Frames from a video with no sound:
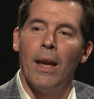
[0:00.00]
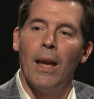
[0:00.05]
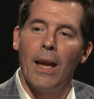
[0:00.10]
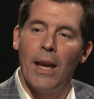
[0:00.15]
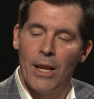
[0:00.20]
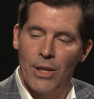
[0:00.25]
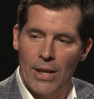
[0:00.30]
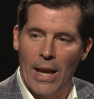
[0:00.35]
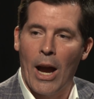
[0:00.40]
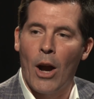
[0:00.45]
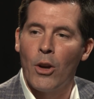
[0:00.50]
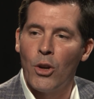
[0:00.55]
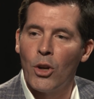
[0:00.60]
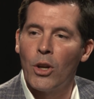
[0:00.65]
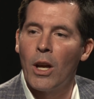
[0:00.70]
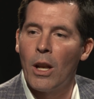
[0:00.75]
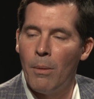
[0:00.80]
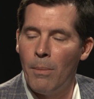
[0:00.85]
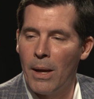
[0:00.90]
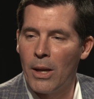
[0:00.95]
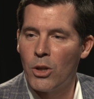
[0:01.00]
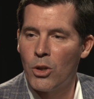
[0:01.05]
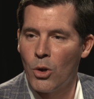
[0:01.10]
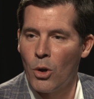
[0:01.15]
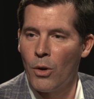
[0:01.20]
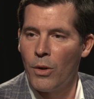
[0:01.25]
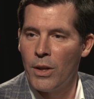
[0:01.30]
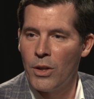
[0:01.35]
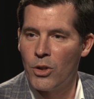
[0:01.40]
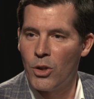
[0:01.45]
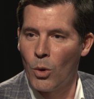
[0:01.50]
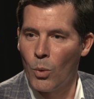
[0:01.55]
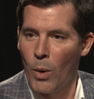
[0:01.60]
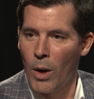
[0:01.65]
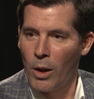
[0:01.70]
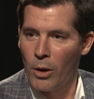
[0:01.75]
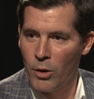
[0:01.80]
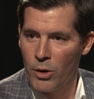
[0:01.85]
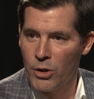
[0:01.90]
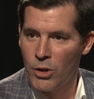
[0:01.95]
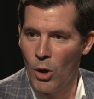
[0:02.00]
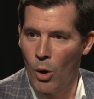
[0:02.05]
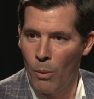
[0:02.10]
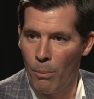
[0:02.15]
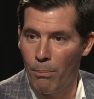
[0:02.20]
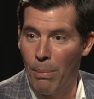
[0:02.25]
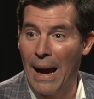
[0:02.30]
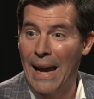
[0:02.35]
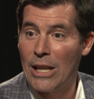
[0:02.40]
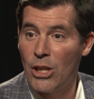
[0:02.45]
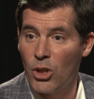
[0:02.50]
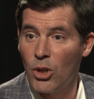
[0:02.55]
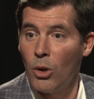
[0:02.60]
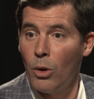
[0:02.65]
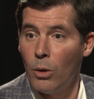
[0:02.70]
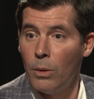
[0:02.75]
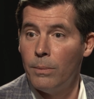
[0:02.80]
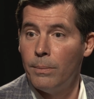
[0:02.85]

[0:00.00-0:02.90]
is how you're going to make sure these derailers don't bite you.